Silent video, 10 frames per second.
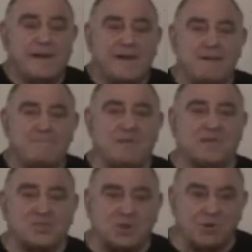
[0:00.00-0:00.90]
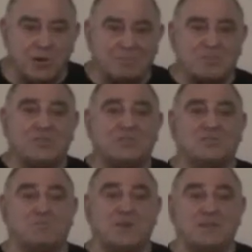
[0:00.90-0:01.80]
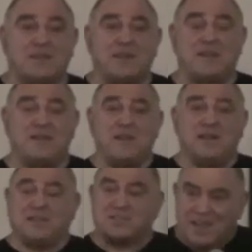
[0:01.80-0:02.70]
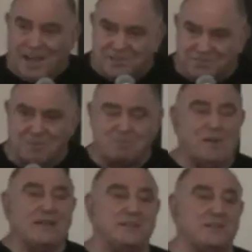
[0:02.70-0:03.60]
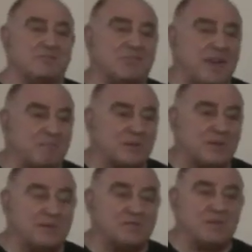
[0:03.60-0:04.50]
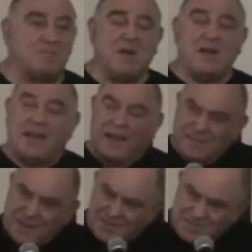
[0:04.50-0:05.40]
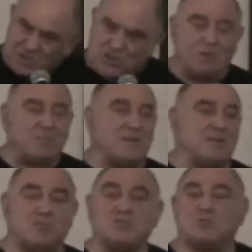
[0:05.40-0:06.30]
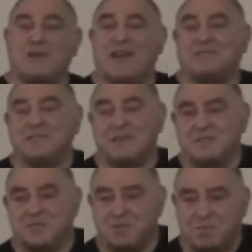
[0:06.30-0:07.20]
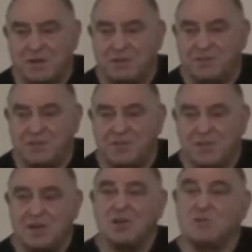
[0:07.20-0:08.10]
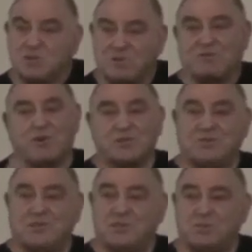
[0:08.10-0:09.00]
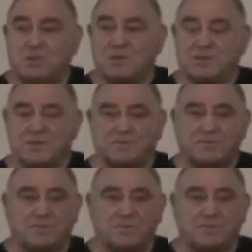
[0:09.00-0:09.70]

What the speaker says: This corruption has been here, it's out of the belly of capitalism, and that hegemony which we underestimated, which we've got to deal with.